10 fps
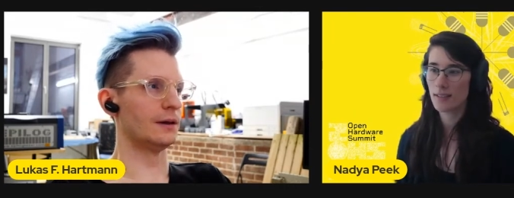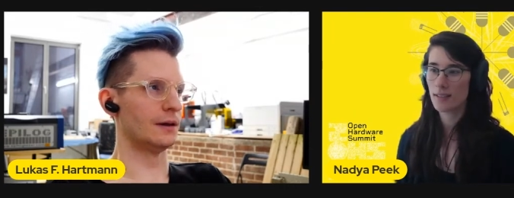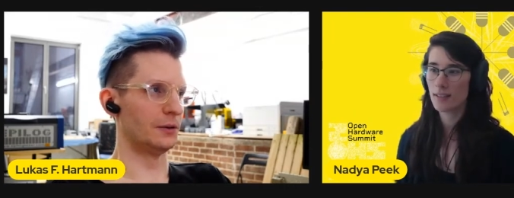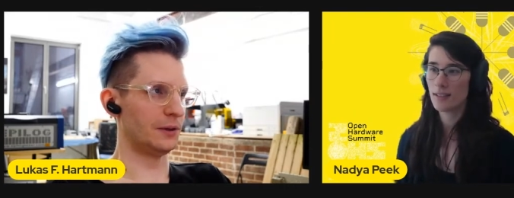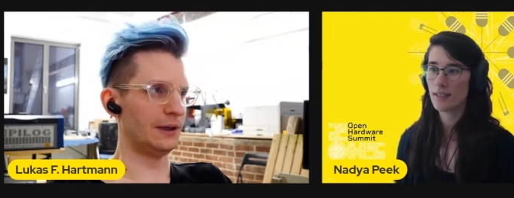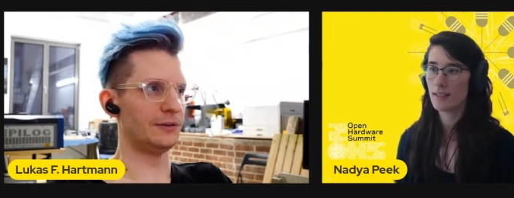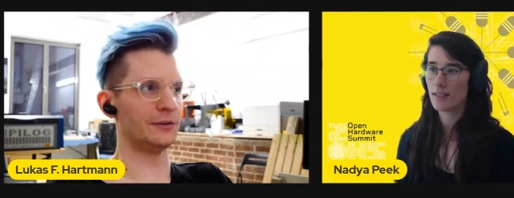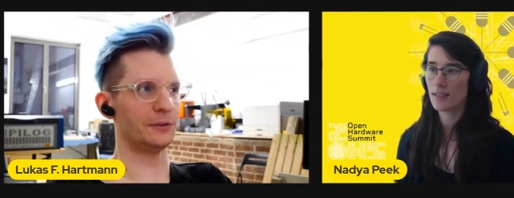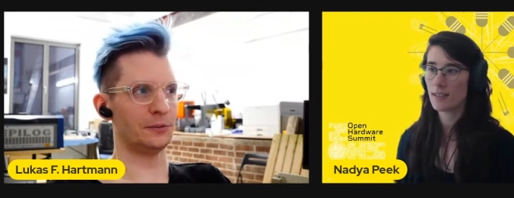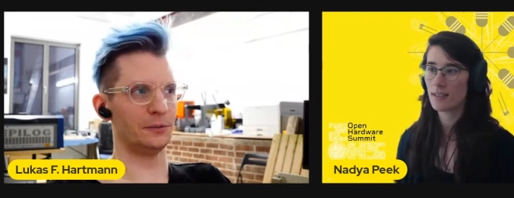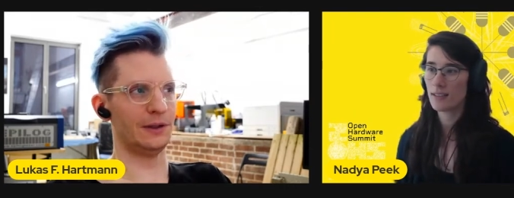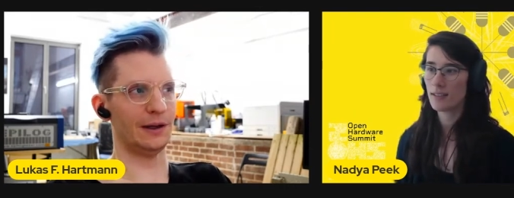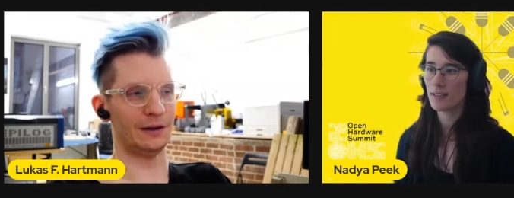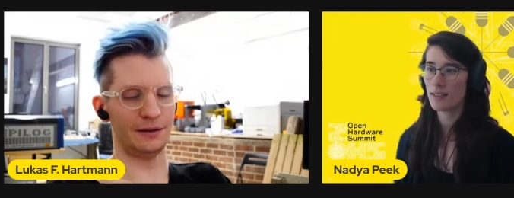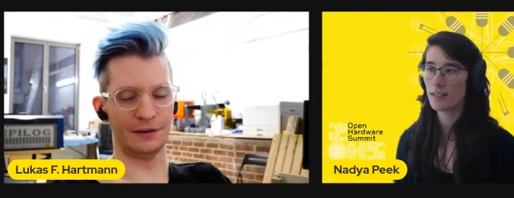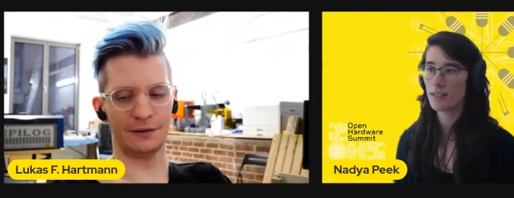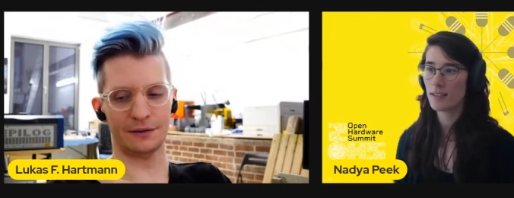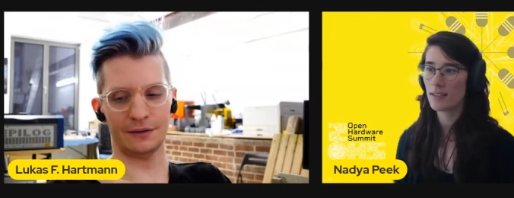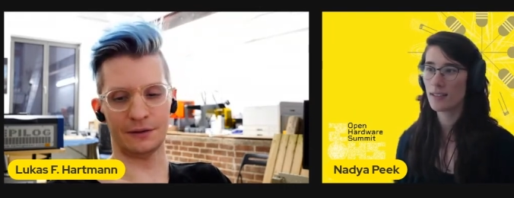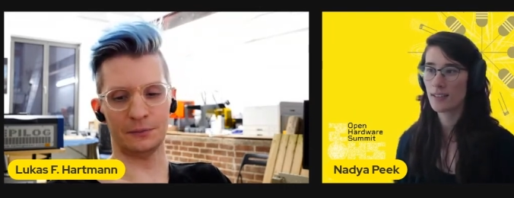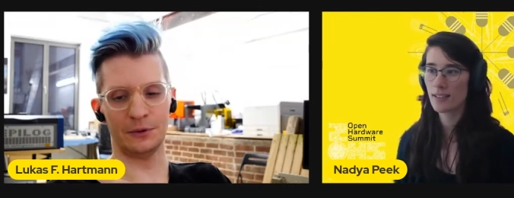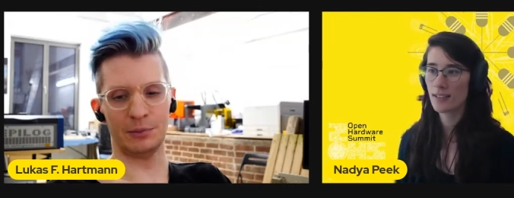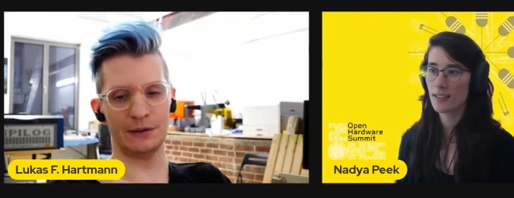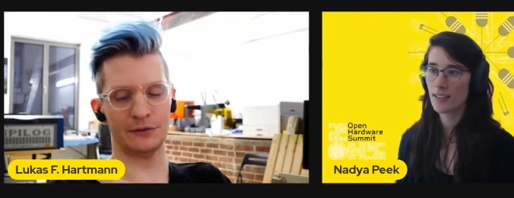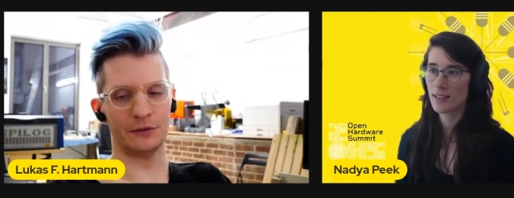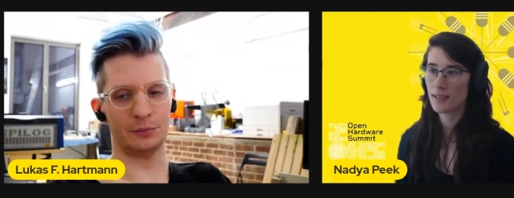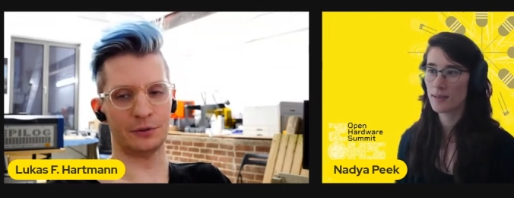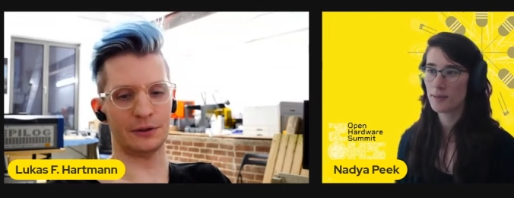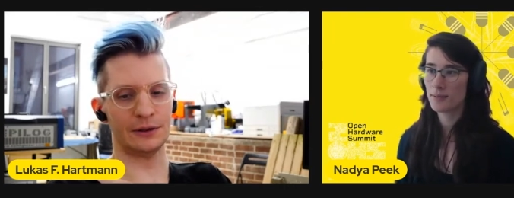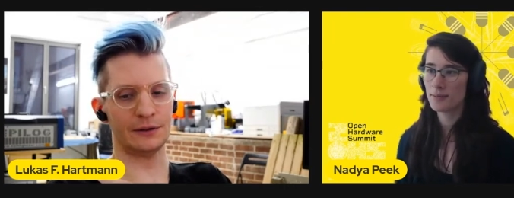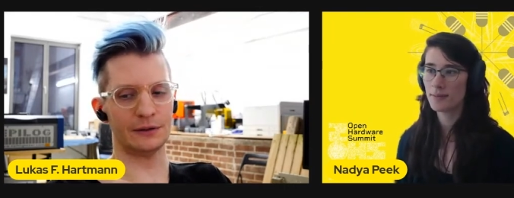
Speaker 1: Okay, so yeah, it, it um, depends on the product.